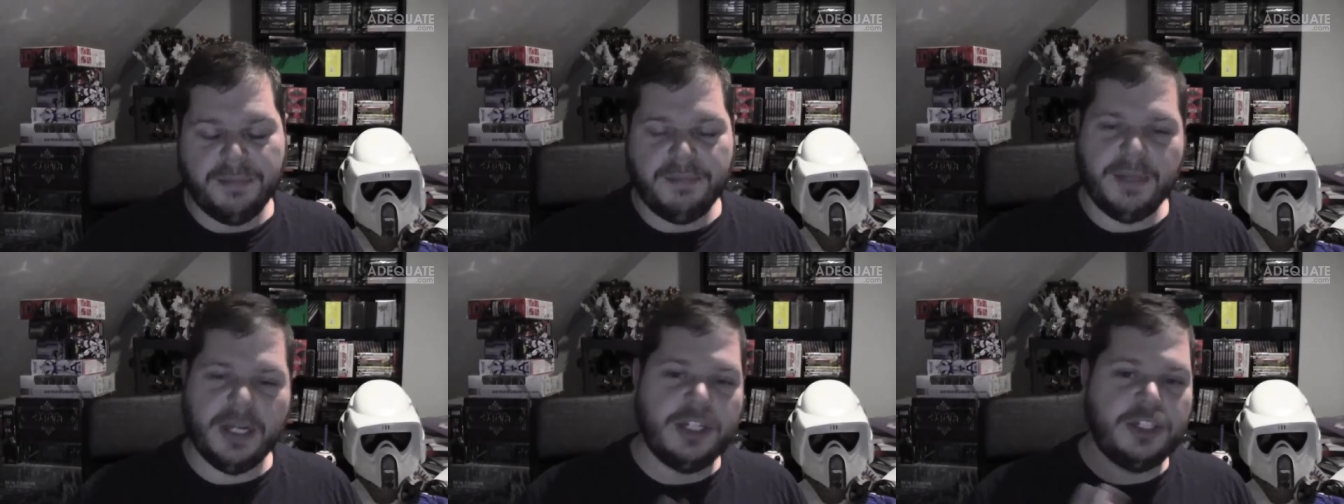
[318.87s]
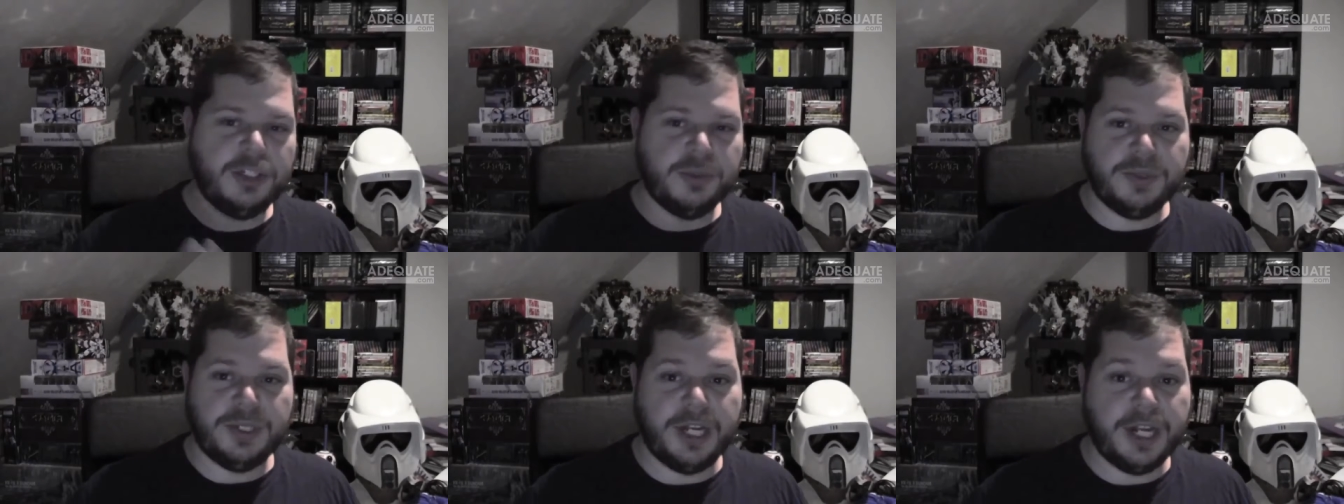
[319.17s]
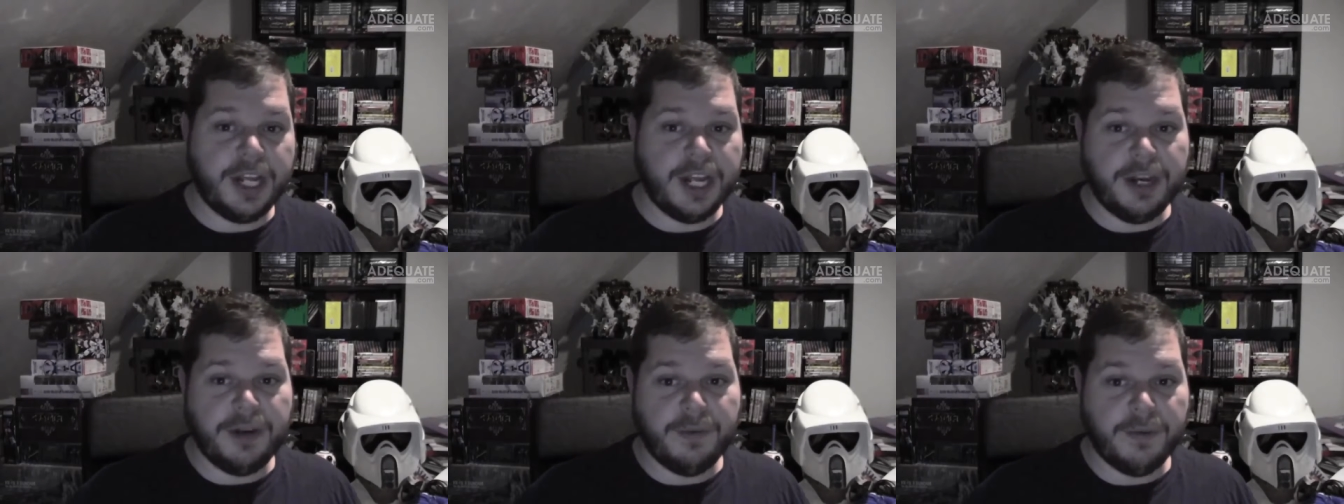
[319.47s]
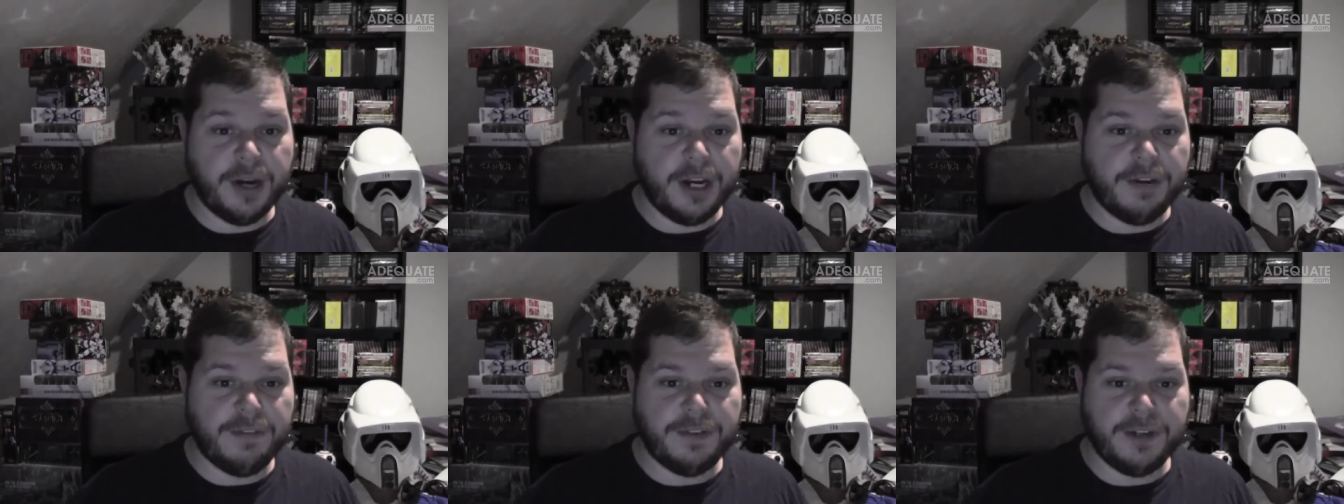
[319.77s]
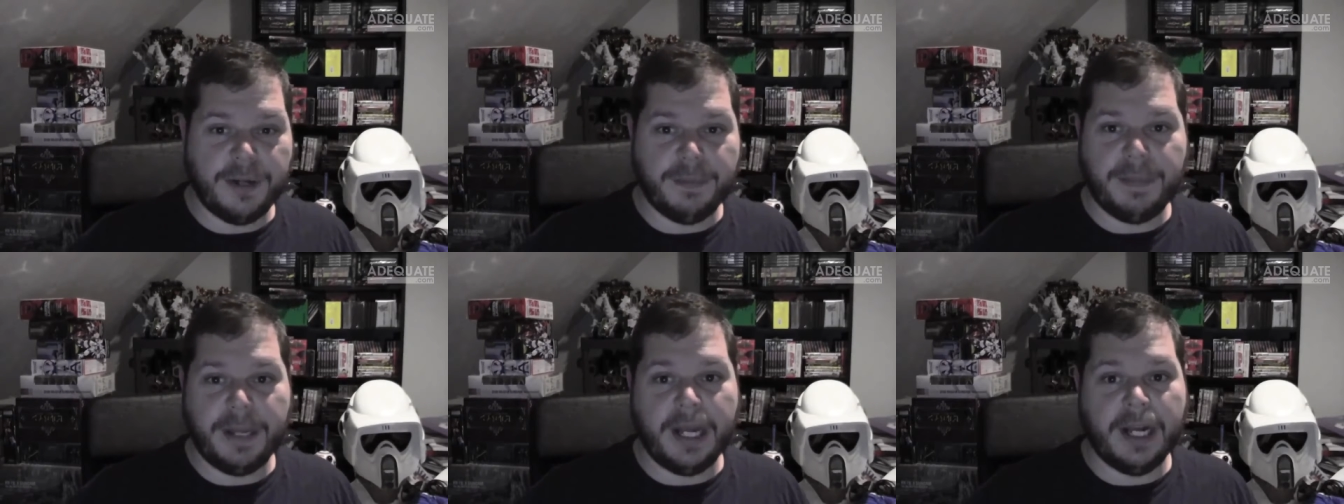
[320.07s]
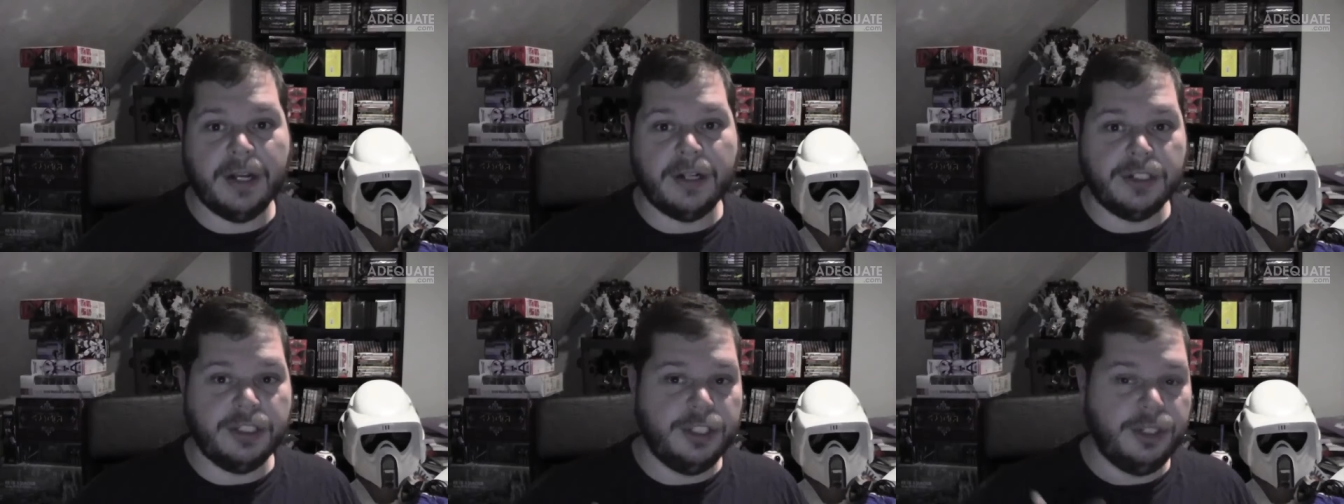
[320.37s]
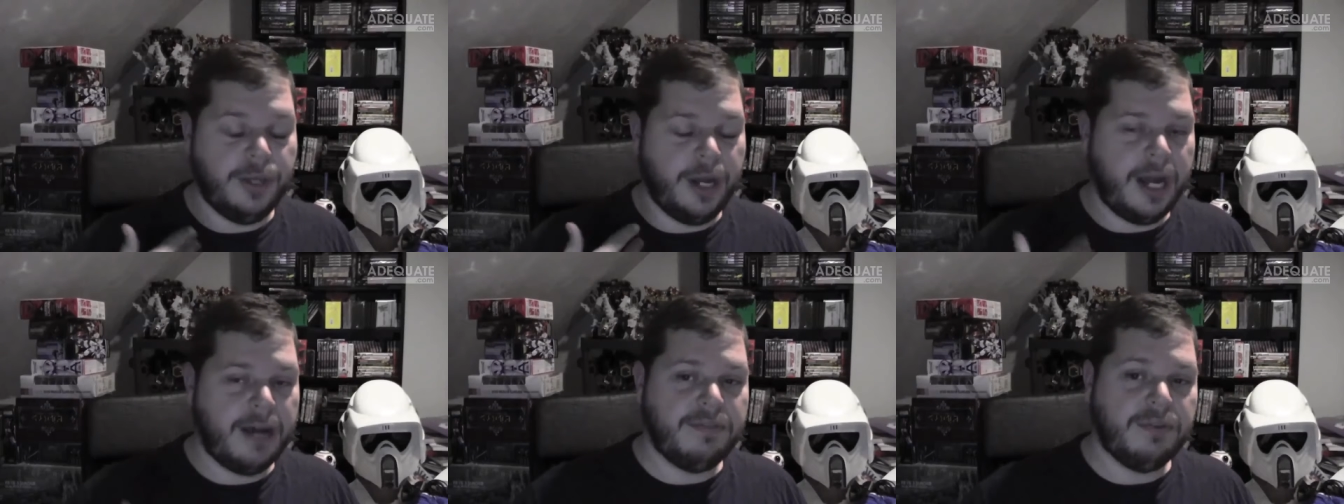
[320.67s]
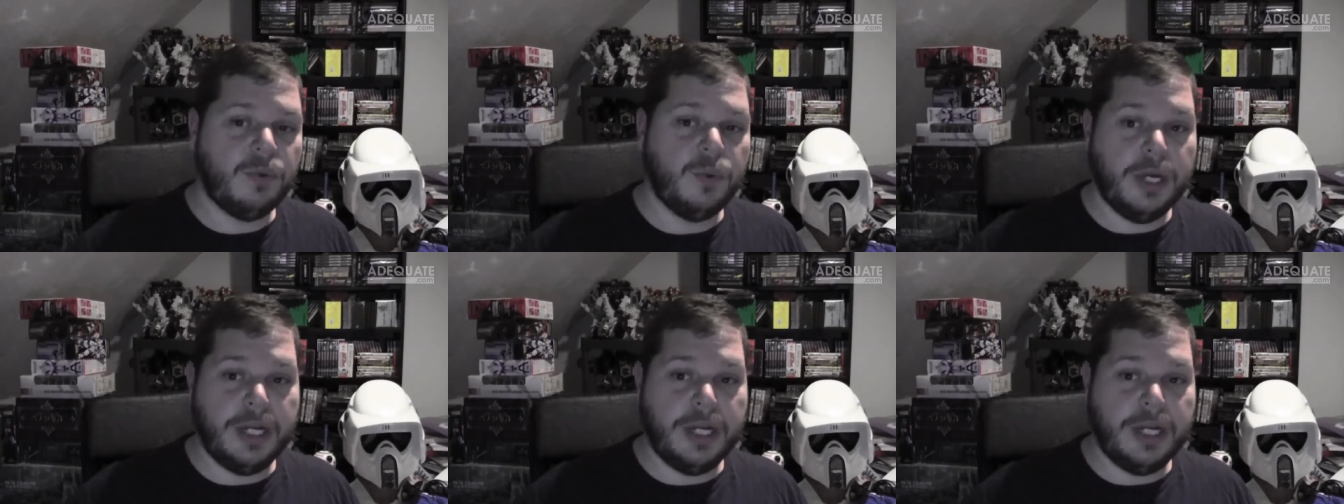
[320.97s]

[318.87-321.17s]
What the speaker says: make sure when you're getting ready for your panel, you have a